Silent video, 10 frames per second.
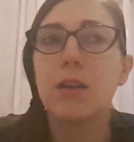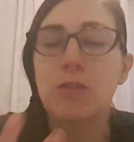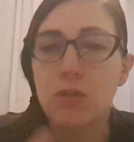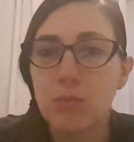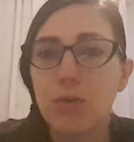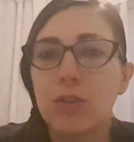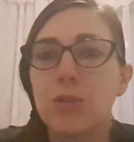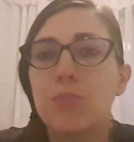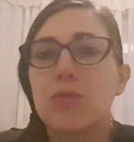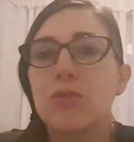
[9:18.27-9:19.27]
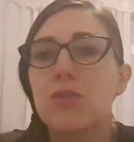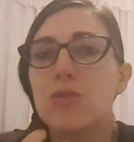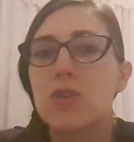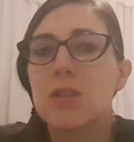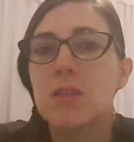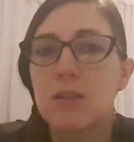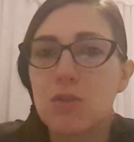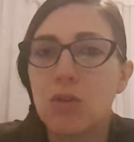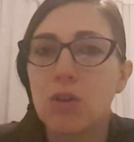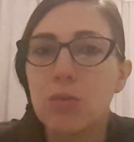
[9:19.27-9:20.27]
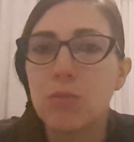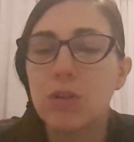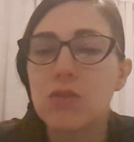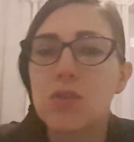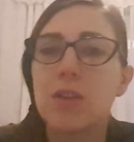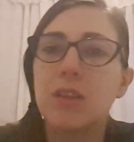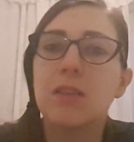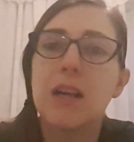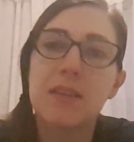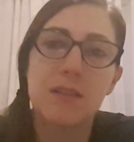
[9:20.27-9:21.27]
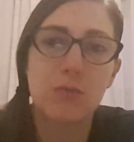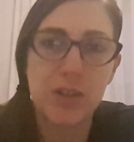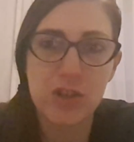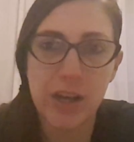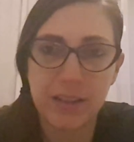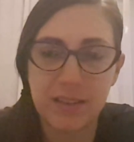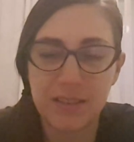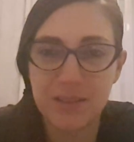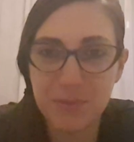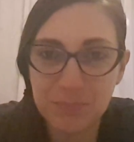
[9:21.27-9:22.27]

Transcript: Your body produces this hormone so that it doesn't reject it.